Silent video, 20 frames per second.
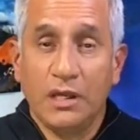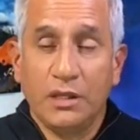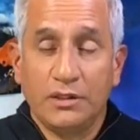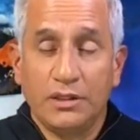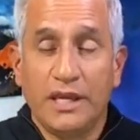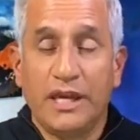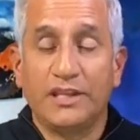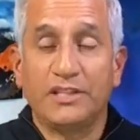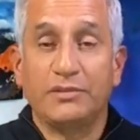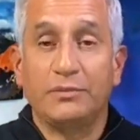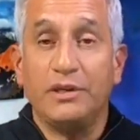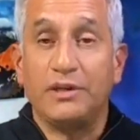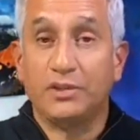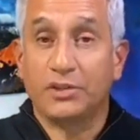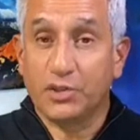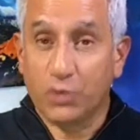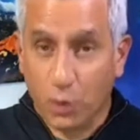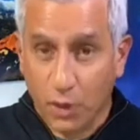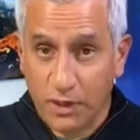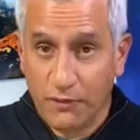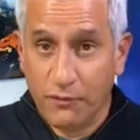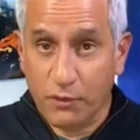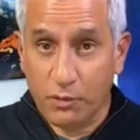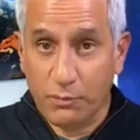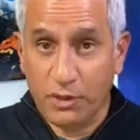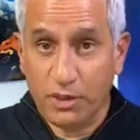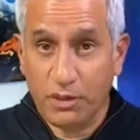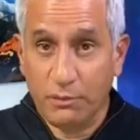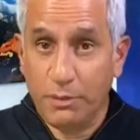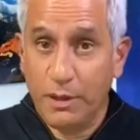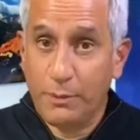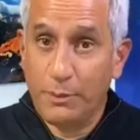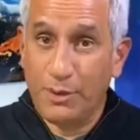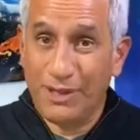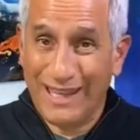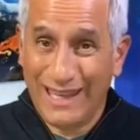They estimate there's 24 million people